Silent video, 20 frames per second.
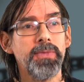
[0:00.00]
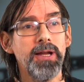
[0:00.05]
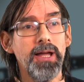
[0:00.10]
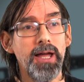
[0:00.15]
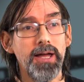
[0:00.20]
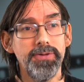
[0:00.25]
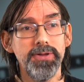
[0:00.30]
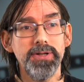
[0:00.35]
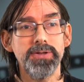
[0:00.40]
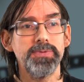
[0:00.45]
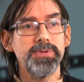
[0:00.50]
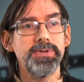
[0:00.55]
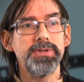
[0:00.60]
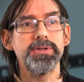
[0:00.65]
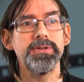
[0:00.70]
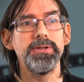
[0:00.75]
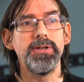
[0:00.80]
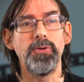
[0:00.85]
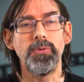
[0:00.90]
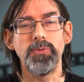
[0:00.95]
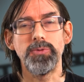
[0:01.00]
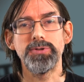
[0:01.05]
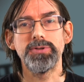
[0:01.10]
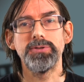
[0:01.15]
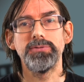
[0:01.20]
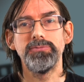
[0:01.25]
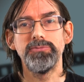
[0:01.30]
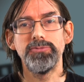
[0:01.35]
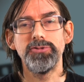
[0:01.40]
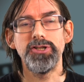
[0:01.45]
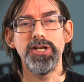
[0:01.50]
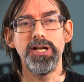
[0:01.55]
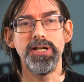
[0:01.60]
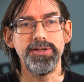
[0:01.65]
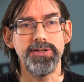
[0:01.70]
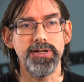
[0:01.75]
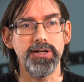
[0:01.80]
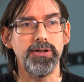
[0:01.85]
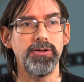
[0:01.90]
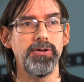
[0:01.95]
And this was, was
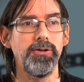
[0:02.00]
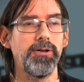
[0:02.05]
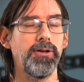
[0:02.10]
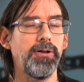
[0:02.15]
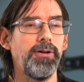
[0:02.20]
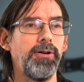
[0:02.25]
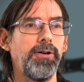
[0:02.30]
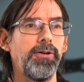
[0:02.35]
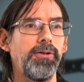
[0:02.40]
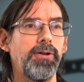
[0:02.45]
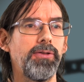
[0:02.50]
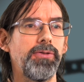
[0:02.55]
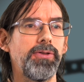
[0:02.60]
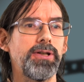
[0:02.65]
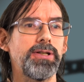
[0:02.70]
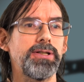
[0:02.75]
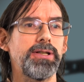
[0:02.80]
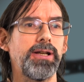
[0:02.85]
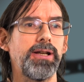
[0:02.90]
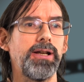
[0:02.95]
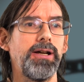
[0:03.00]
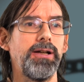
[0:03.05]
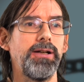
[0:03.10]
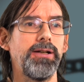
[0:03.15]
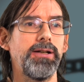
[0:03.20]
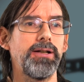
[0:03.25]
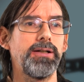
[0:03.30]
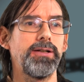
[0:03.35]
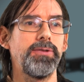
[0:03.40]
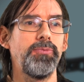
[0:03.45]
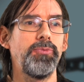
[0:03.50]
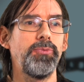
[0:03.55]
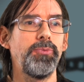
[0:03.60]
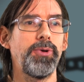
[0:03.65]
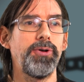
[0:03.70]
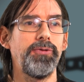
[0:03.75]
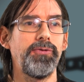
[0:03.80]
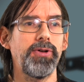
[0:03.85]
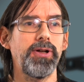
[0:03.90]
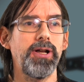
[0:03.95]
changing colour and things like that. I had a
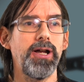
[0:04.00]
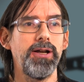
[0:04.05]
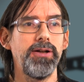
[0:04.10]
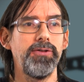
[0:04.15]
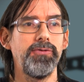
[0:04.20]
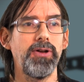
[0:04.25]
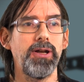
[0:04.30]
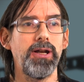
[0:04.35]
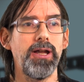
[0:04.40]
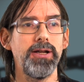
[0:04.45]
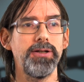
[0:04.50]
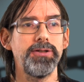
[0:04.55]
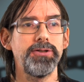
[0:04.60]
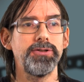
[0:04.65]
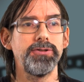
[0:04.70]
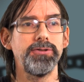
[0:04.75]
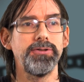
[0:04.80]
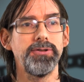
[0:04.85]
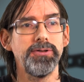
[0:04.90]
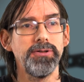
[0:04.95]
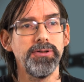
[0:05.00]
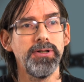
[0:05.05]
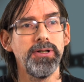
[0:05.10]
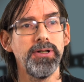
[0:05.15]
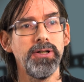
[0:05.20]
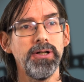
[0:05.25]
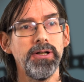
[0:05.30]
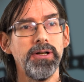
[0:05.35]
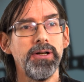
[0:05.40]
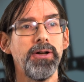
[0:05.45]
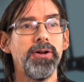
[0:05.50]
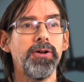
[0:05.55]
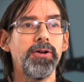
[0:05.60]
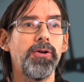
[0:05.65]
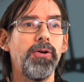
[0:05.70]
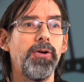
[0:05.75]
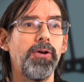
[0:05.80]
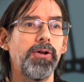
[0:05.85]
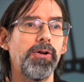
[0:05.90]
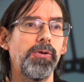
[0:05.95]
bit of a kind of a light show
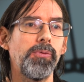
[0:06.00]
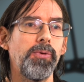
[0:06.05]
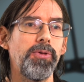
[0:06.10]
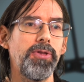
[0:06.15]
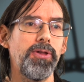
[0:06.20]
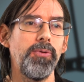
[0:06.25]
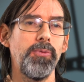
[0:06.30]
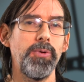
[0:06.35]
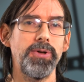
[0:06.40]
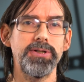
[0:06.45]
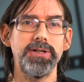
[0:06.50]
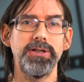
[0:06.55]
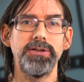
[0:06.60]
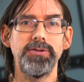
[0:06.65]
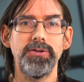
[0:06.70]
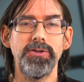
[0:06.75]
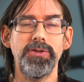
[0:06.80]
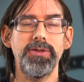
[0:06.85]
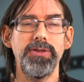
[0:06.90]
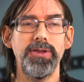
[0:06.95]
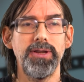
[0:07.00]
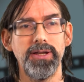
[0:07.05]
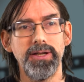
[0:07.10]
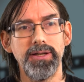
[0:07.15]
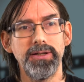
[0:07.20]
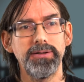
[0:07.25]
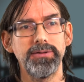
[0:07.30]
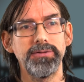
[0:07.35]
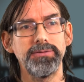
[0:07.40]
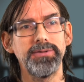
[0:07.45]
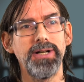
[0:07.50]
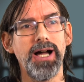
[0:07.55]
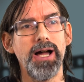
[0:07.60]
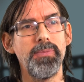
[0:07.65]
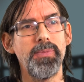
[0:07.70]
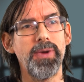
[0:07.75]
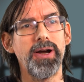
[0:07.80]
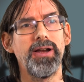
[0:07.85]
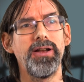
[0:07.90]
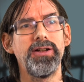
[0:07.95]
going on with it, which I don't think I
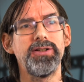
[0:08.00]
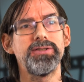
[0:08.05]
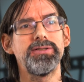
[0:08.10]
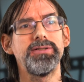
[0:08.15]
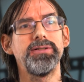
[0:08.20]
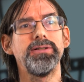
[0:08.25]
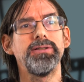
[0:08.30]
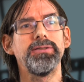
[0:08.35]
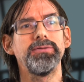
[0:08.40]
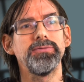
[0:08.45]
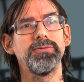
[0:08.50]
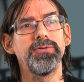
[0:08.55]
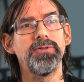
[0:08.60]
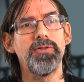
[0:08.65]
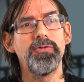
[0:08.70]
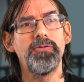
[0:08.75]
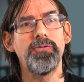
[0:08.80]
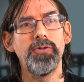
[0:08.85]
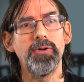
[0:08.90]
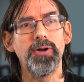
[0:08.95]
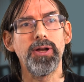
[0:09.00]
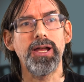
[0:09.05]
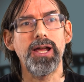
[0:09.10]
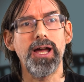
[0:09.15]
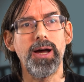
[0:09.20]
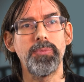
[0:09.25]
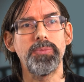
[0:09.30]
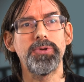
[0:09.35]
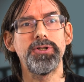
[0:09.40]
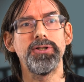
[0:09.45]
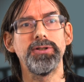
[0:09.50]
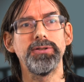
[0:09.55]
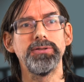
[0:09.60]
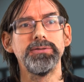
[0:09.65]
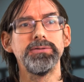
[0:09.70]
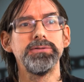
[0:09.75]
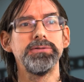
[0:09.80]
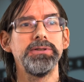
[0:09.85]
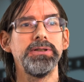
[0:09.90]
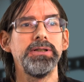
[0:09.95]
managed to fully capture
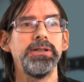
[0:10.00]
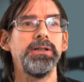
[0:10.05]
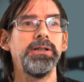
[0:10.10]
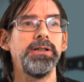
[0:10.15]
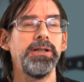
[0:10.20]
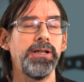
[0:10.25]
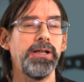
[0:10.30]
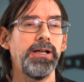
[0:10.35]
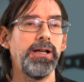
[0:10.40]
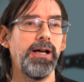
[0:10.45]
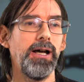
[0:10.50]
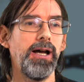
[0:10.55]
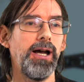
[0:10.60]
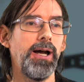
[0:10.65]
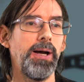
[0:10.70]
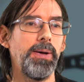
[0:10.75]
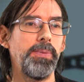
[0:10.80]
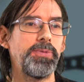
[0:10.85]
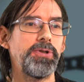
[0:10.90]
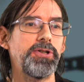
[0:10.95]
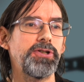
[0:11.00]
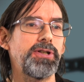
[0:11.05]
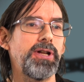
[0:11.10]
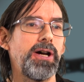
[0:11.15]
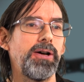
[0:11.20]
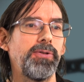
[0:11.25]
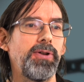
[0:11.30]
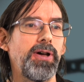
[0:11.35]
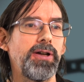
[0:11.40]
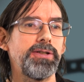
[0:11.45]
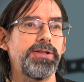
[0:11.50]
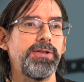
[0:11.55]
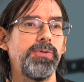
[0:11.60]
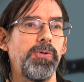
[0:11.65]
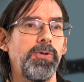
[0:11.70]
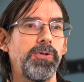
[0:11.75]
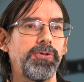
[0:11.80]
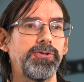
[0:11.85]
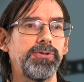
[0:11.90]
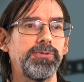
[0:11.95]
just how nice it
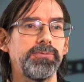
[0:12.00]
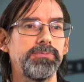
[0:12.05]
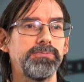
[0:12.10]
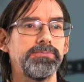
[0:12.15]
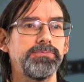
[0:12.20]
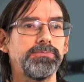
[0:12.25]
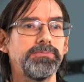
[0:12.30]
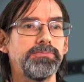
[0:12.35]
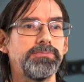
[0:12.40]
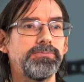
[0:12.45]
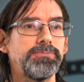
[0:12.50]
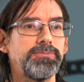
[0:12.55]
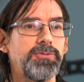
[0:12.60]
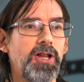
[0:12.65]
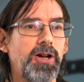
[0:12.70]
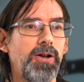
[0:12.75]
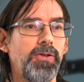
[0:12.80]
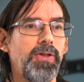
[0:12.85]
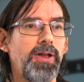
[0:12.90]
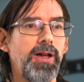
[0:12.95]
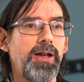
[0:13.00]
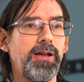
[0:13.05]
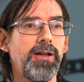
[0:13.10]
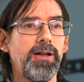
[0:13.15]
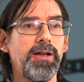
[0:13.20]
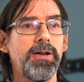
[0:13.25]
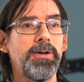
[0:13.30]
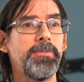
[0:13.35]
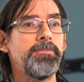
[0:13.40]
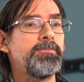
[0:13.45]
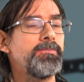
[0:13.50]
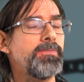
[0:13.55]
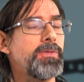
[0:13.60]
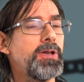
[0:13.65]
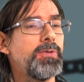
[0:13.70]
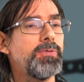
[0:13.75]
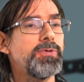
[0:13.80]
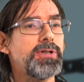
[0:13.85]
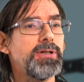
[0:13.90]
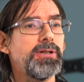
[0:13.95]
was down there.
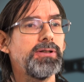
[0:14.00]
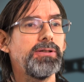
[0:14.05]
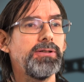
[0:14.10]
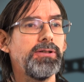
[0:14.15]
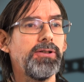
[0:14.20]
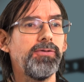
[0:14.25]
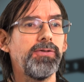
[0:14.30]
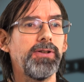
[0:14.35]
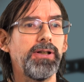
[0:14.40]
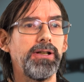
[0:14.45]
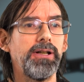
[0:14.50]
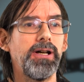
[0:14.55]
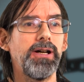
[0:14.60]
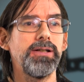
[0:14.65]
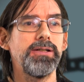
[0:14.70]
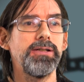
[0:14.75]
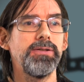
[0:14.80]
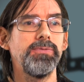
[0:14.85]
It was a lovely night.